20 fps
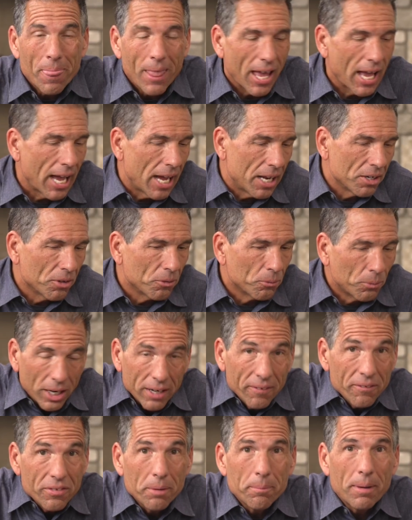And one
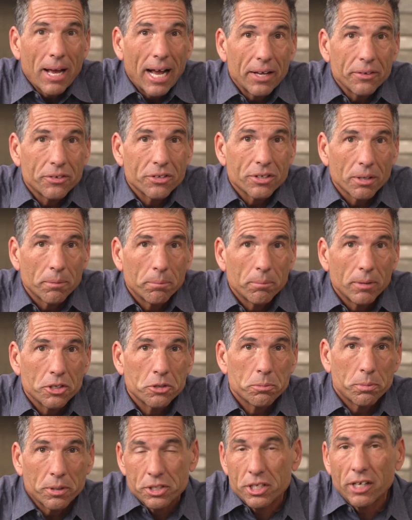of them has some
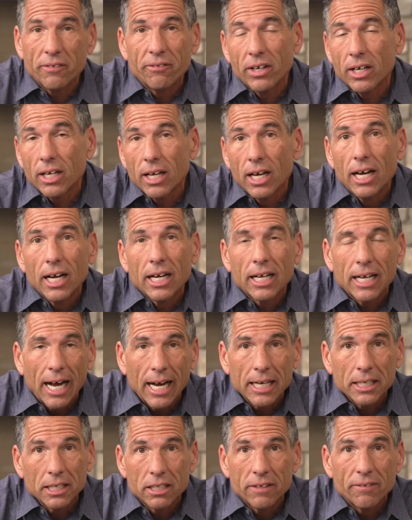specific
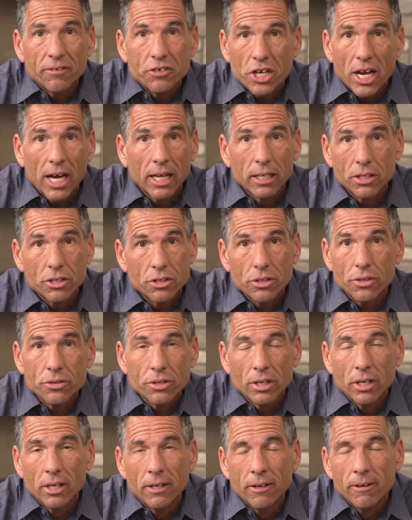cognitive
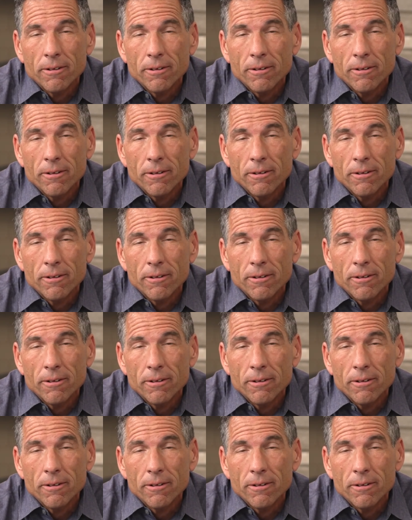challenges.